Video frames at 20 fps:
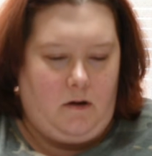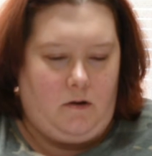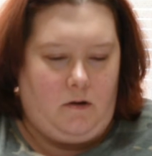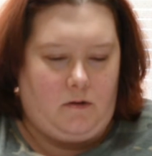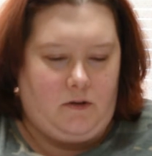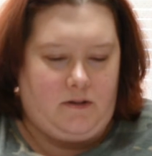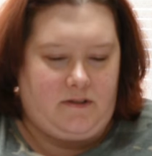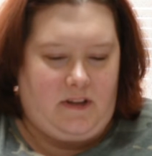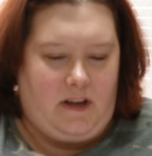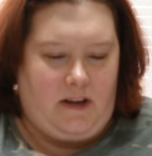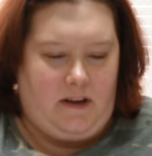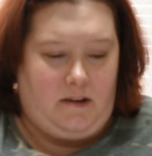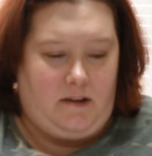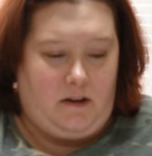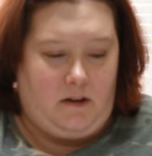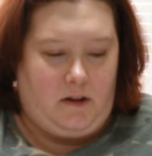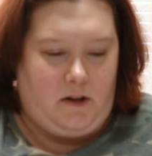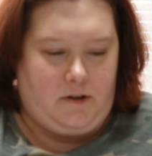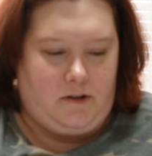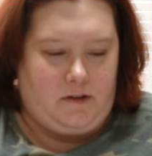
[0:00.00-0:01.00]
Oh, looks like I
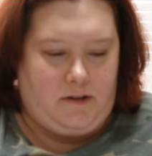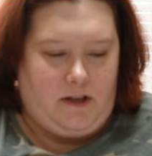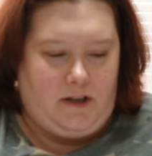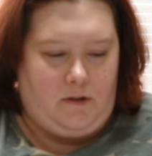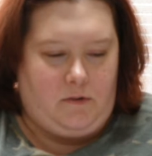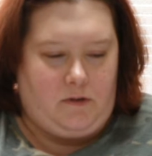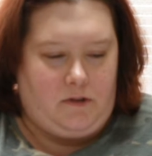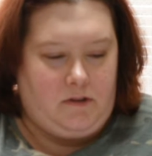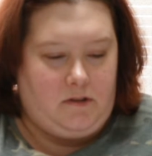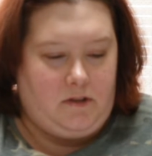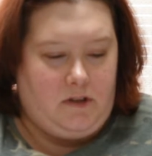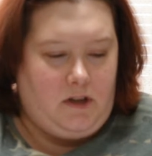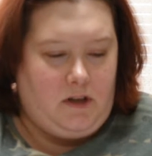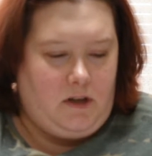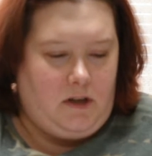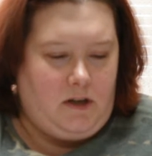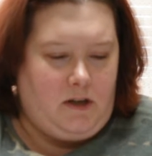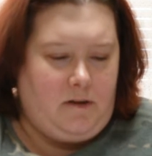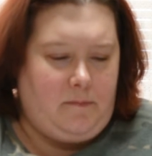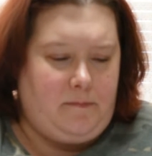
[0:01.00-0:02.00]
decluttered that one.
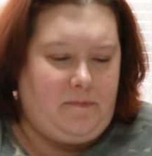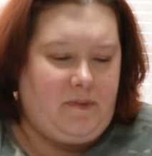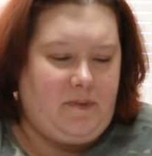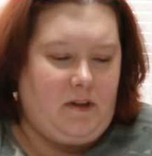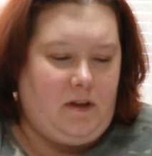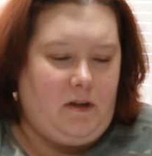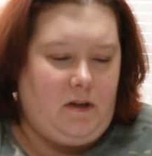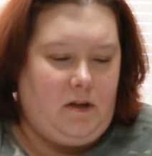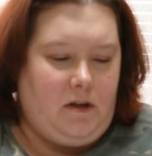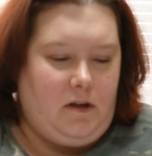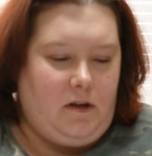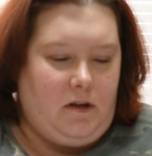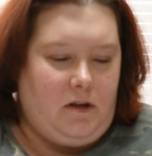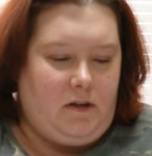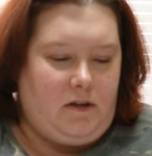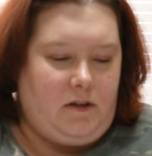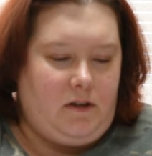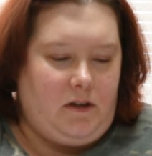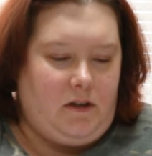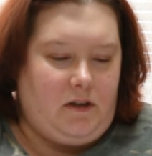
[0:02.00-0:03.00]
Um,
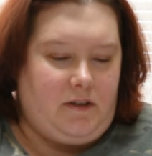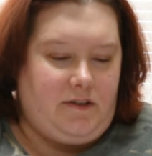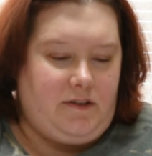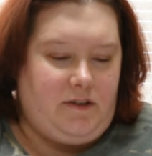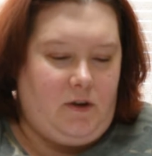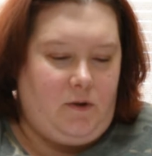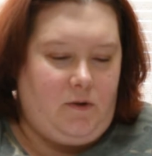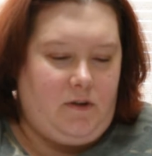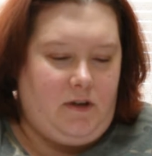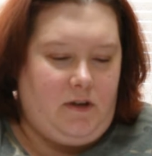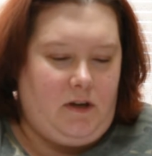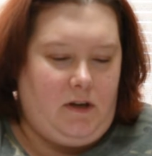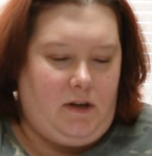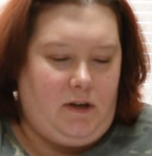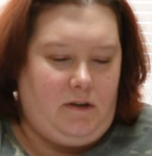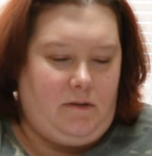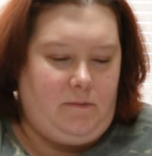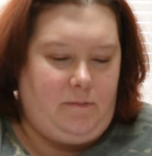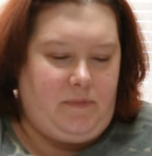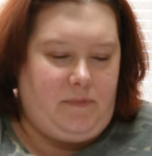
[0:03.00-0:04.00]
the
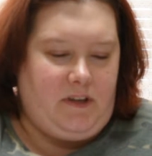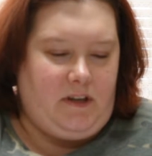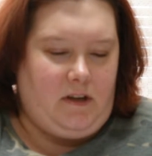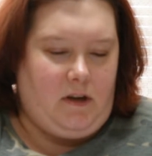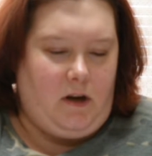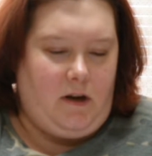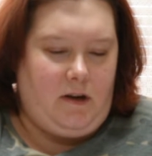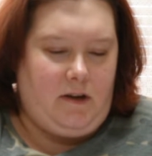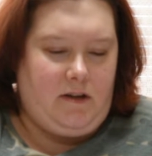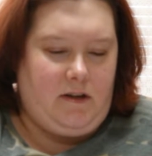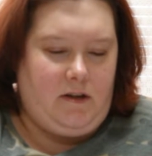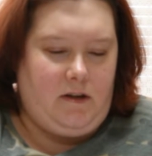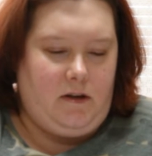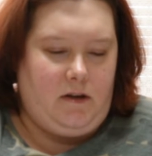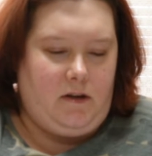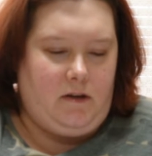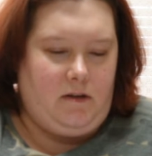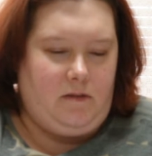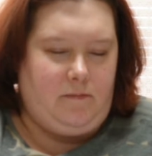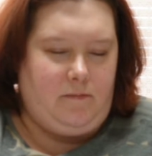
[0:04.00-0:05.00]
Tocca
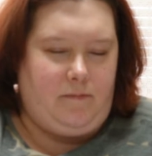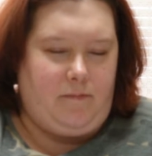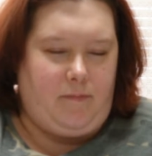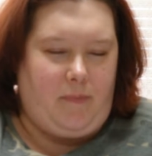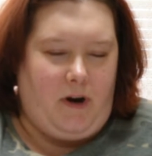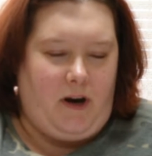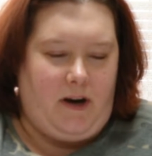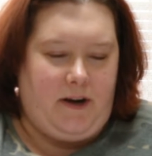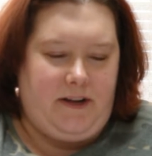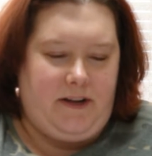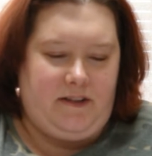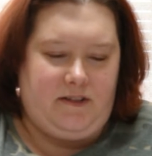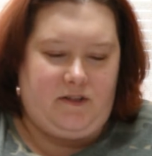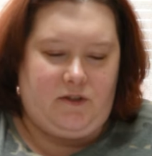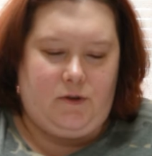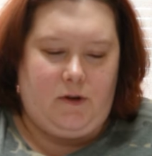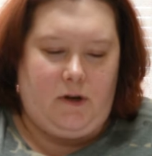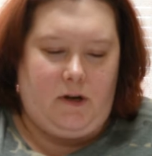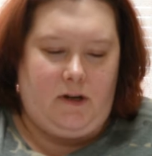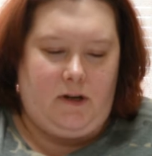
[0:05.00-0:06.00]
Bianca Body
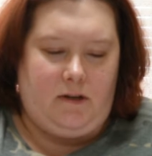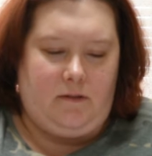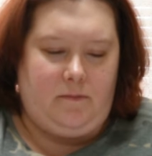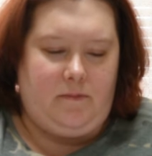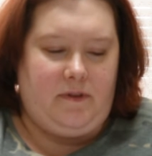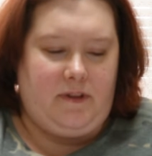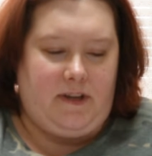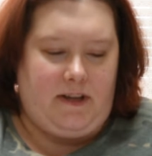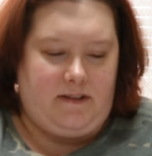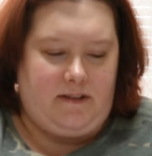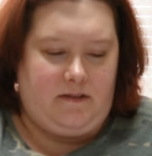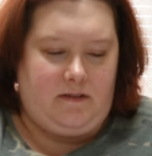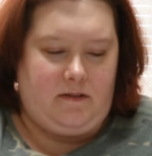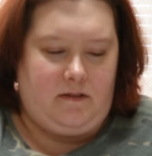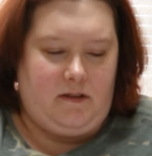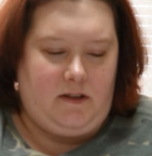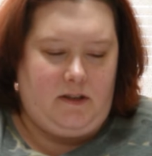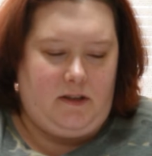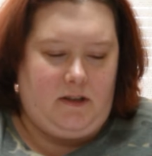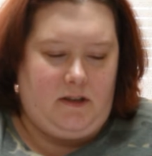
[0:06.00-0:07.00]
Scrub,
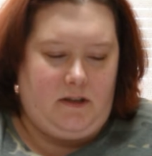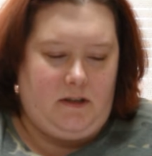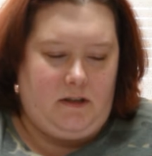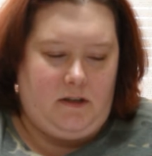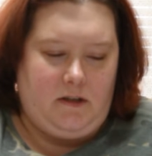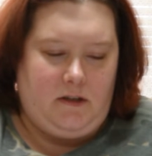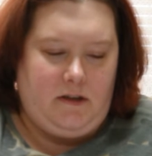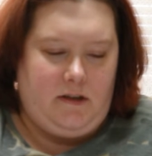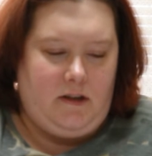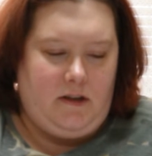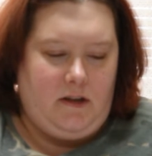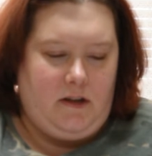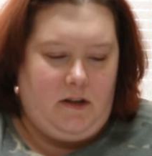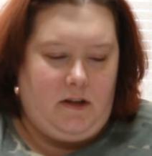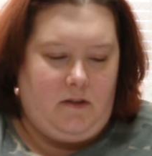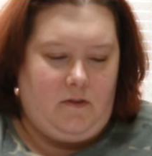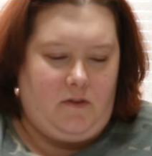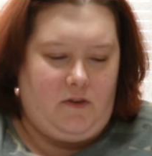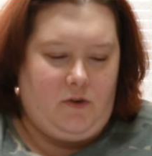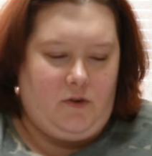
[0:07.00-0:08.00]
that's done.
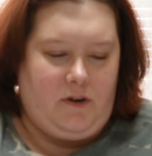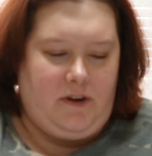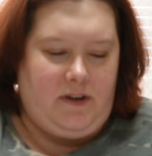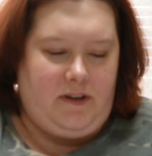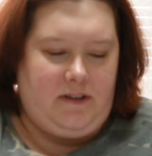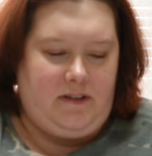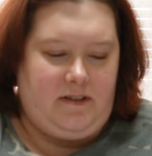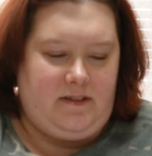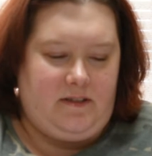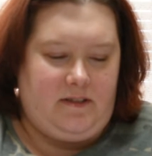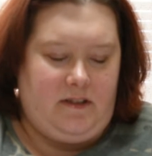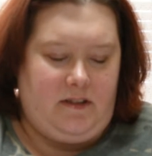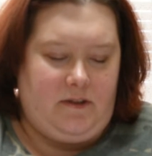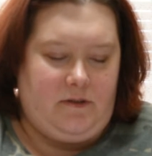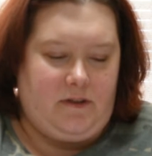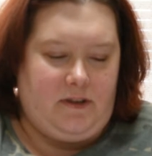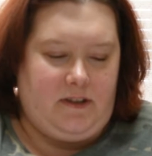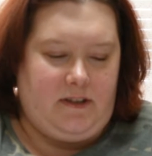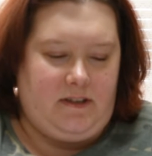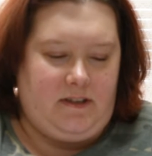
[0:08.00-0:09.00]
Victoria's
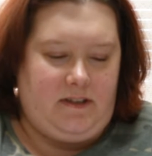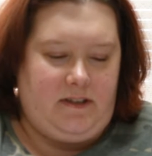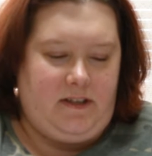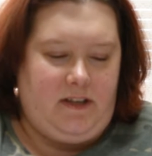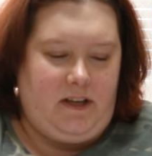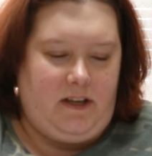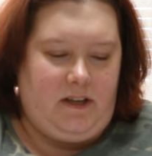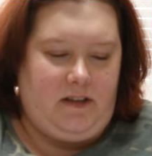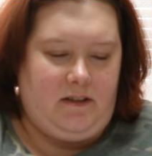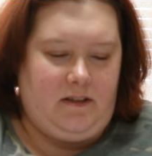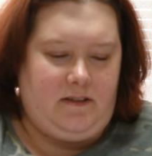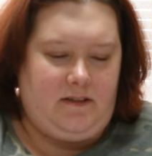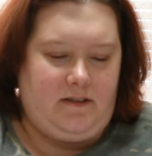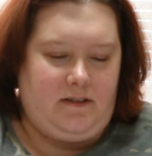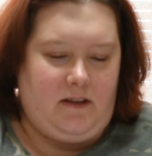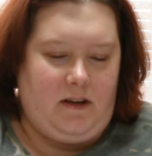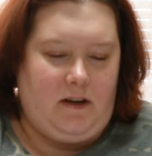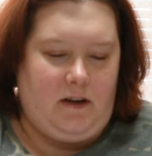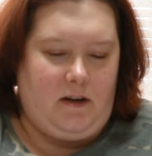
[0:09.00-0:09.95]
Secret tease.